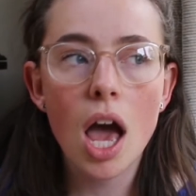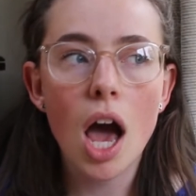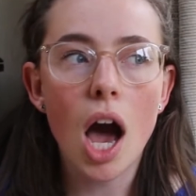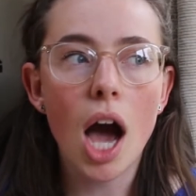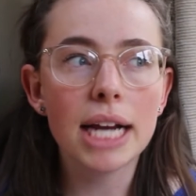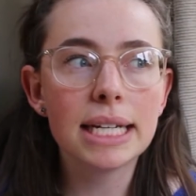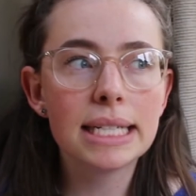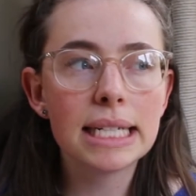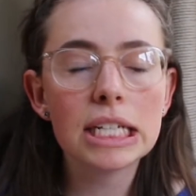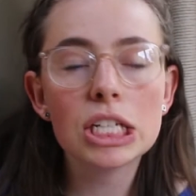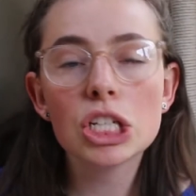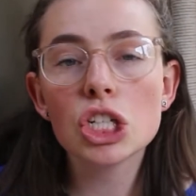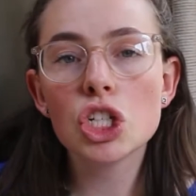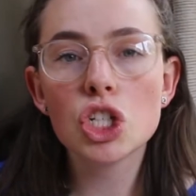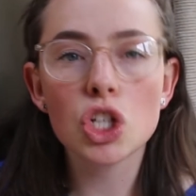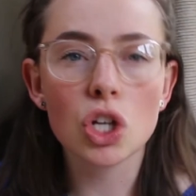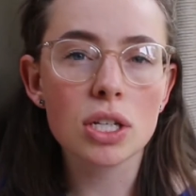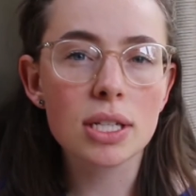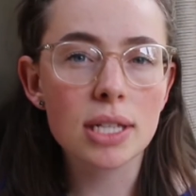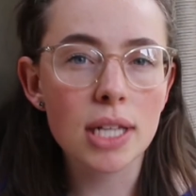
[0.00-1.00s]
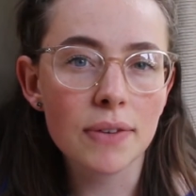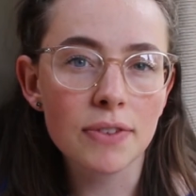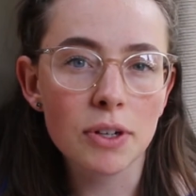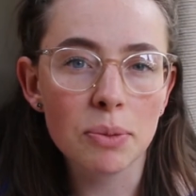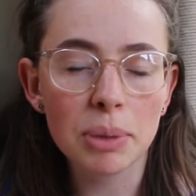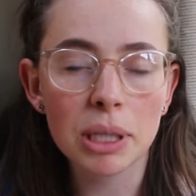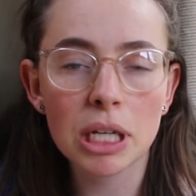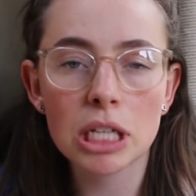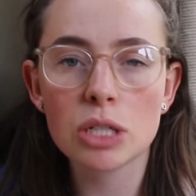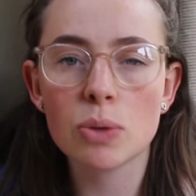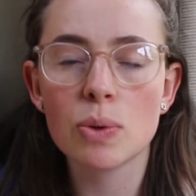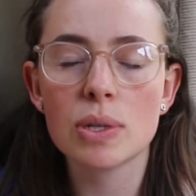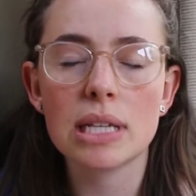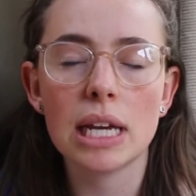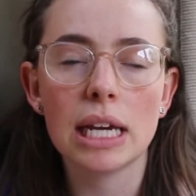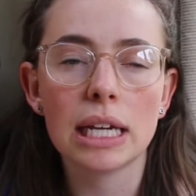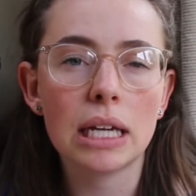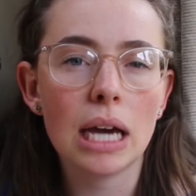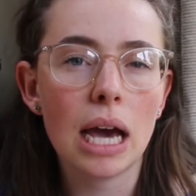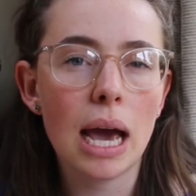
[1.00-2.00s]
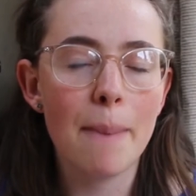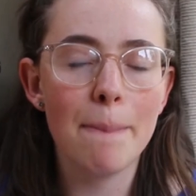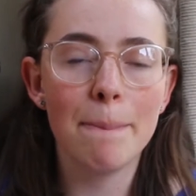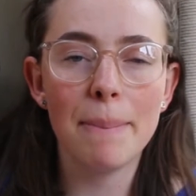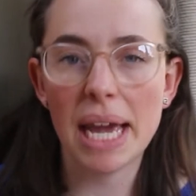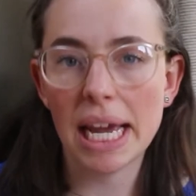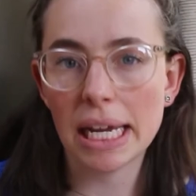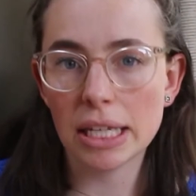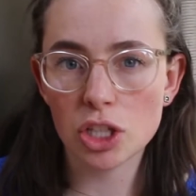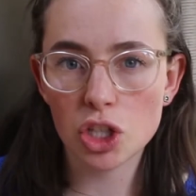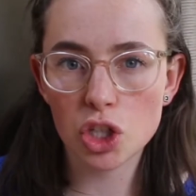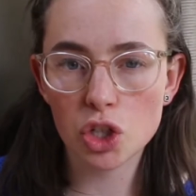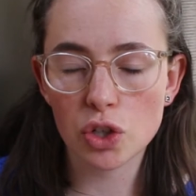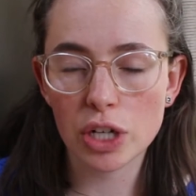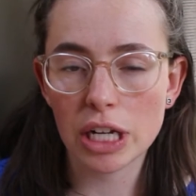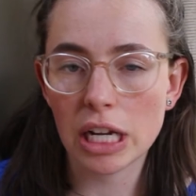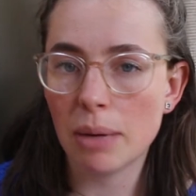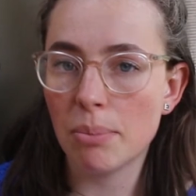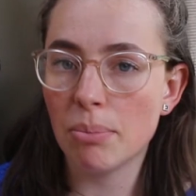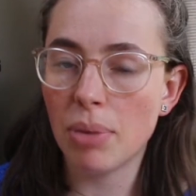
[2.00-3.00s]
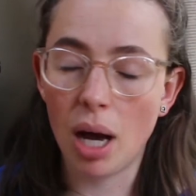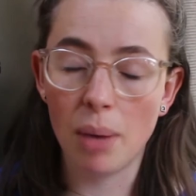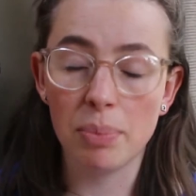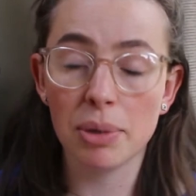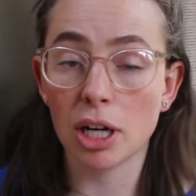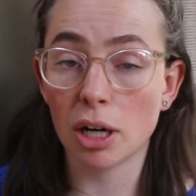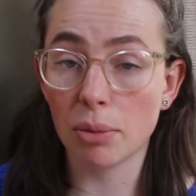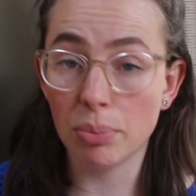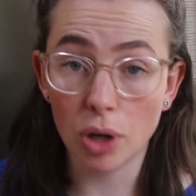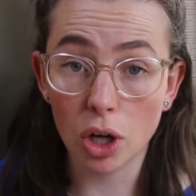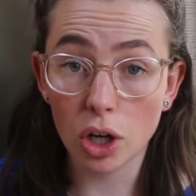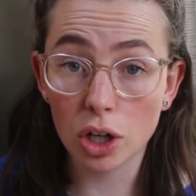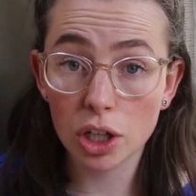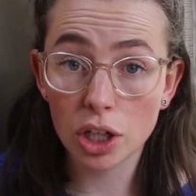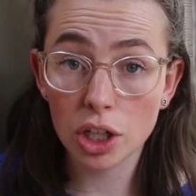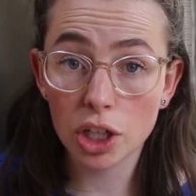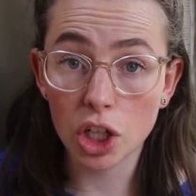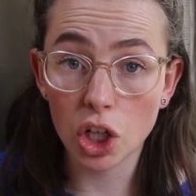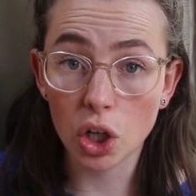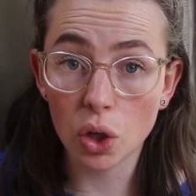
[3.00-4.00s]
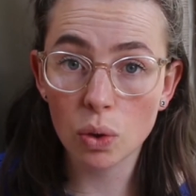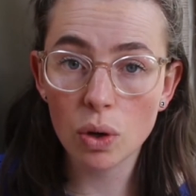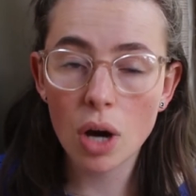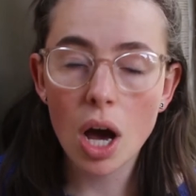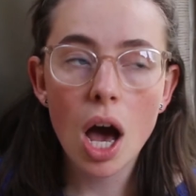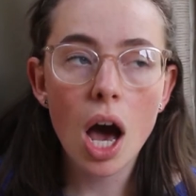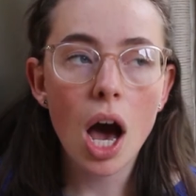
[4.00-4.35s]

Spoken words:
I didn't just love it because it was like a mainstream popular book, you know.